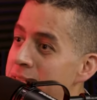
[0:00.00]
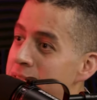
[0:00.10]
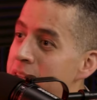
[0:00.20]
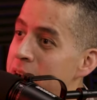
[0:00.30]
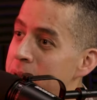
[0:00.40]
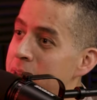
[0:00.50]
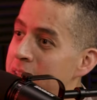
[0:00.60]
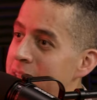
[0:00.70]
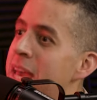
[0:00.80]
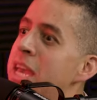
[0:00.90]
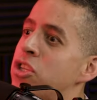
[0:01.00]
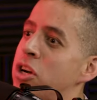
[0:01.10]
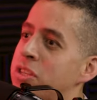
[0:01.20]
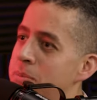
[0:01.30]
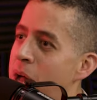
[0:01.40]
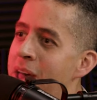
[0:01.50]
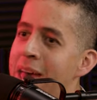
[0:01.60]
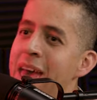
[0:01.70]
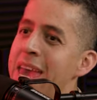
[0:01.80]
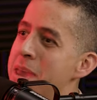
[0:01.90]
Yeah. You know what I mean? And then he talks about,
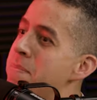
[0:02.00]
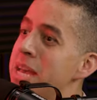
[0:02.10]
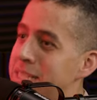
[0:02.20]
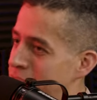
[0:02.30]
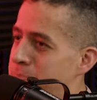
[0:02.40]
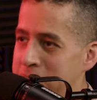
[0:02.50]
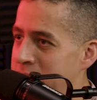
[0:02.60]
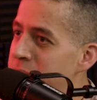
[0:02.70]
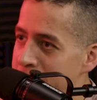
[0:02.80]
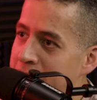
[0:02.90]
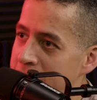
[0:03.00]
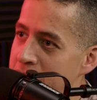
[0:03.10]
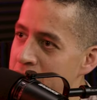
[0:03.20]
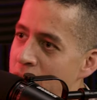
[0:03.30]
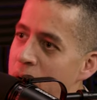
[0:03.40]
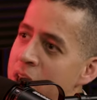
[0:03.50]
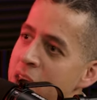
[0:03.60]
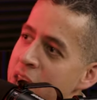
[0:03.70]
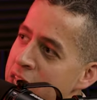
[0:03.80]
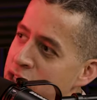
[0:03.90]
in business specifically, you know,
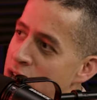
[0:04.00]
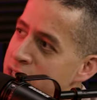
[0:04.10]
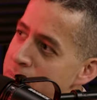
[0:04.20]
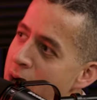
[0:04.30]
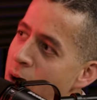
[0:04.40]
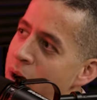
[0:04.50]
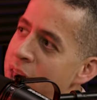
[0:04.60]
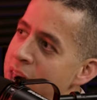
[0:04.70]
he talks about,